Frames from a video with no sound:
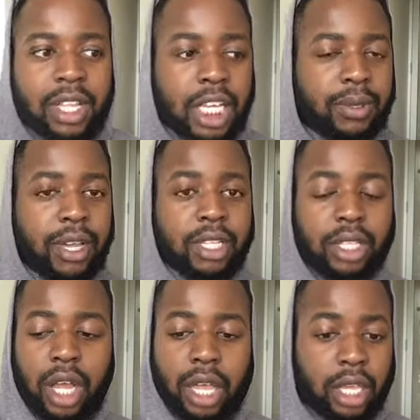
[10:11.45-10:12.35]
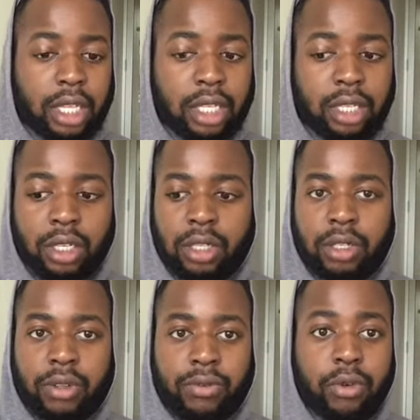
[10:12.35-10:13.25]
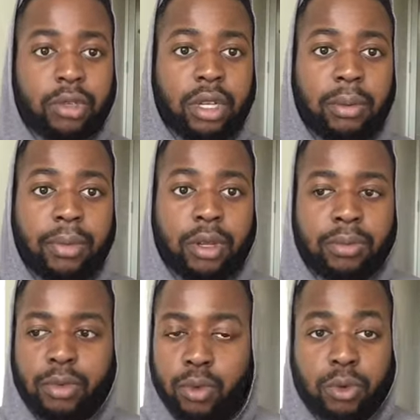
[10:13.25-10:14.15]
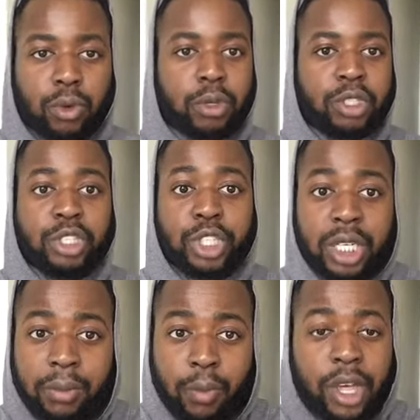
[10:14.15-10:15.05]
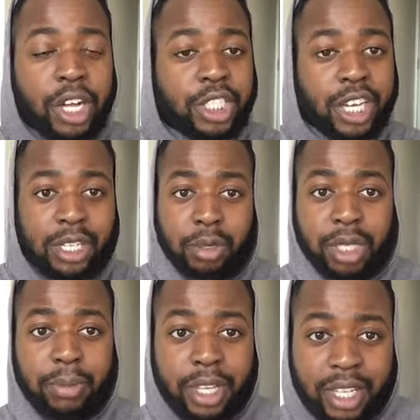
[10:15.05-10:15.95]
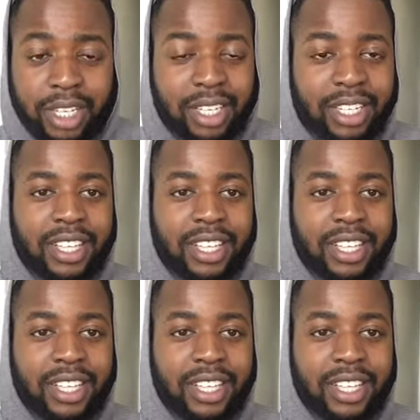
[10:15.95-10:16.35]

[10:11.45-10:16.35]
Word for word: That's why I can I can focus on my go, going to the gym without checking social media,